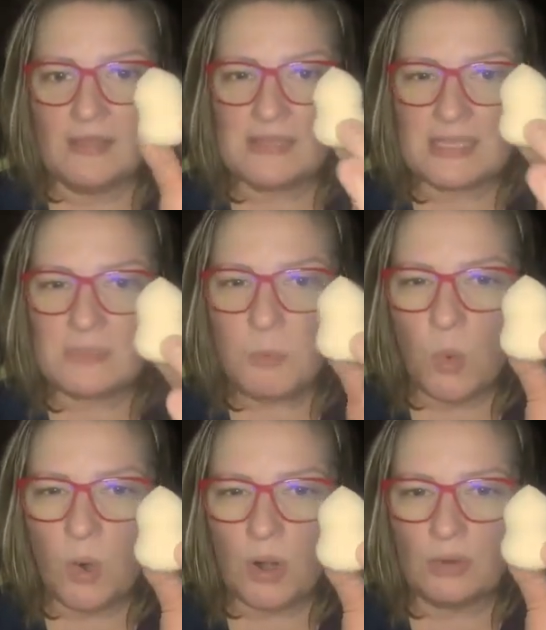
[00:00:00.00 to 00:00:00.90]
This is
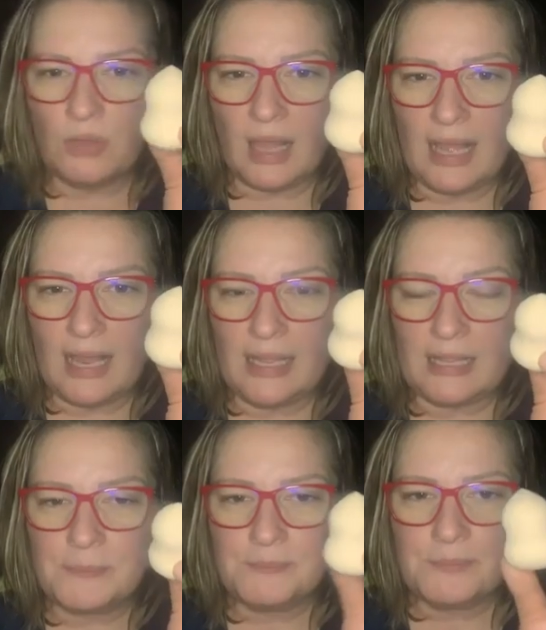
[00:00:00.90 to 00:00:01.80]
more
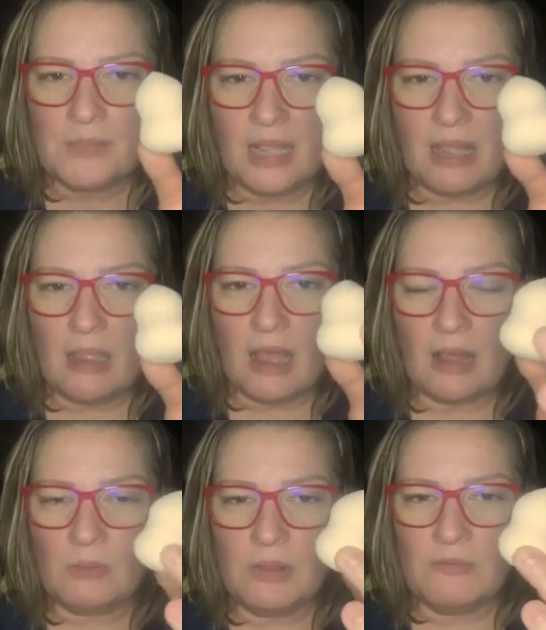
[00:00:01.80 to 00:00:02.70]
like, I
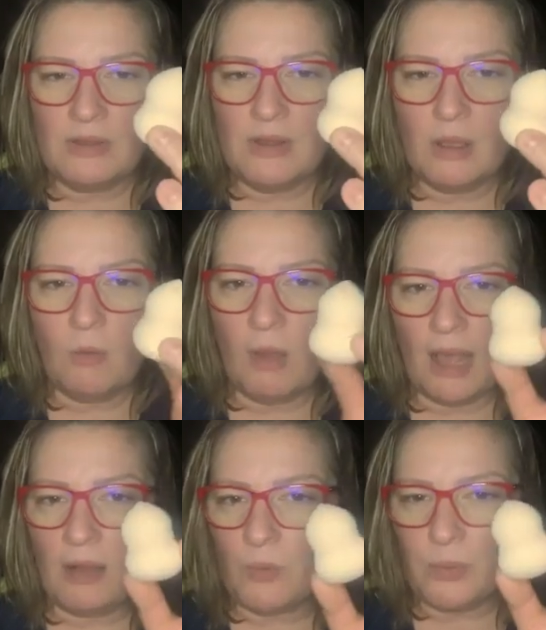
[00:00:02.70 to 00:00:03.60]
don't even know
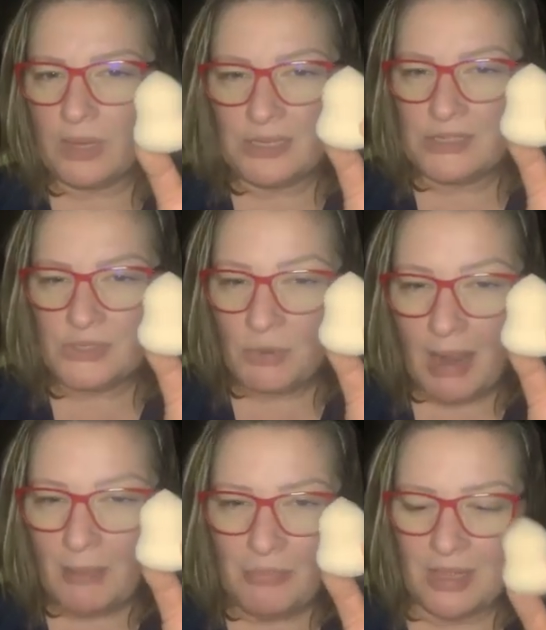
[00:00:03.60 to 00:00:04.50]
how to really
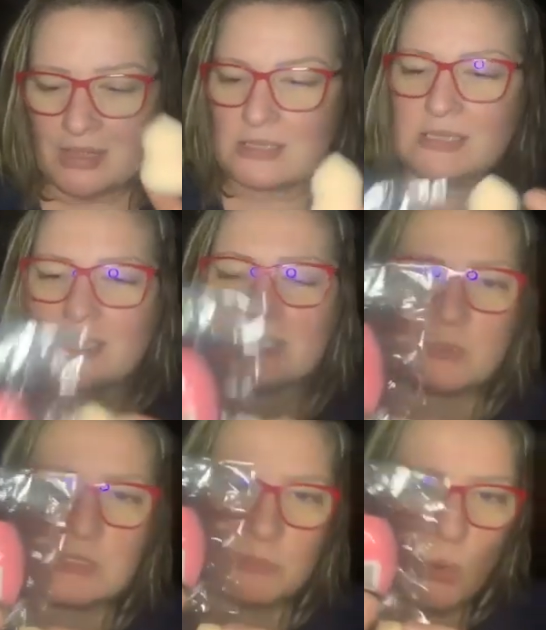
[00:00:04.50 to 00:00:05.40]
describe this because this
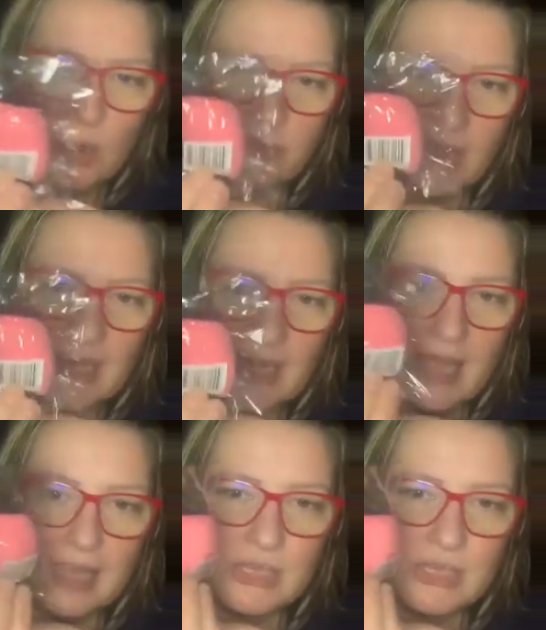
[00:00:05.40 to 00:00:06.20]
one's more of like an egg